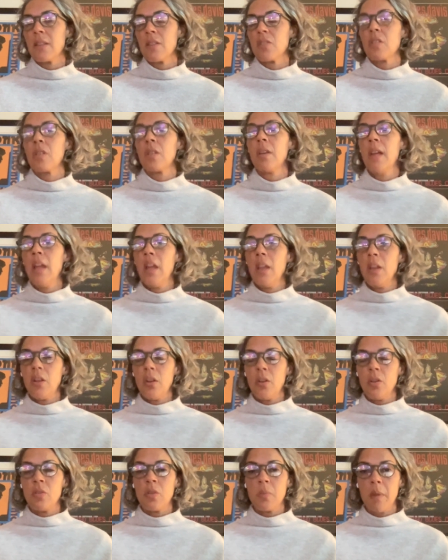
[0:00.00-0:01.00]
And there's a
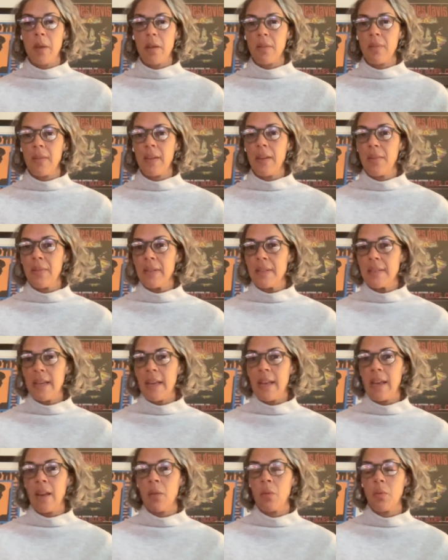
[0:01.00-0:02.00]
huge amount of give and
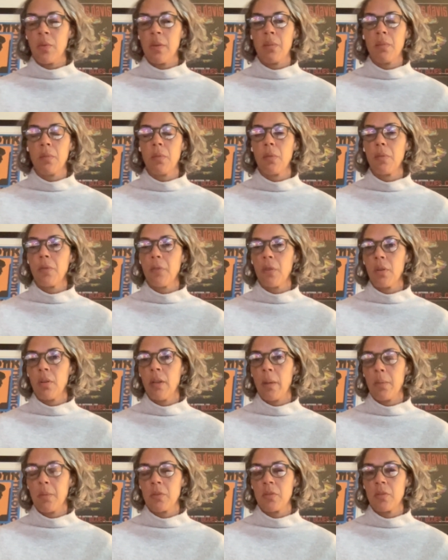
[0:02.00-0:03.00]
take with
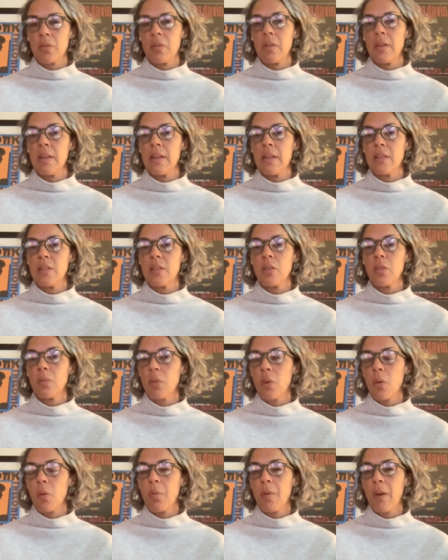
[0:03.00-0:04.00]
referral opportunities to
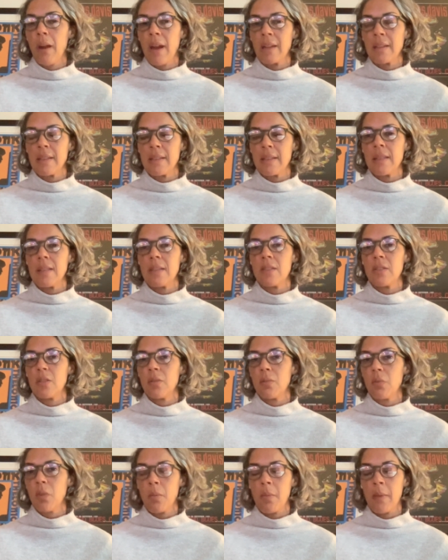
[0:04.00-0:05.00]
grow practices,
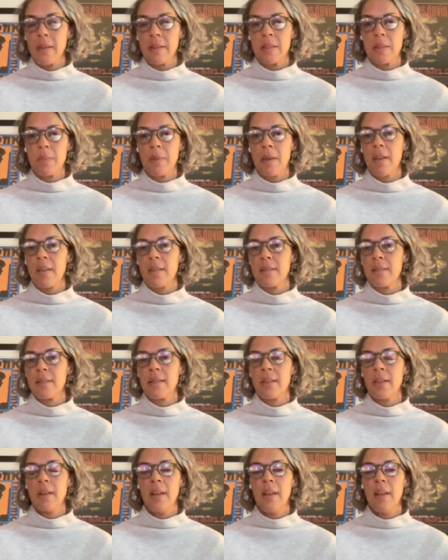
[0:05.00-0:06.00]
to grow med spas,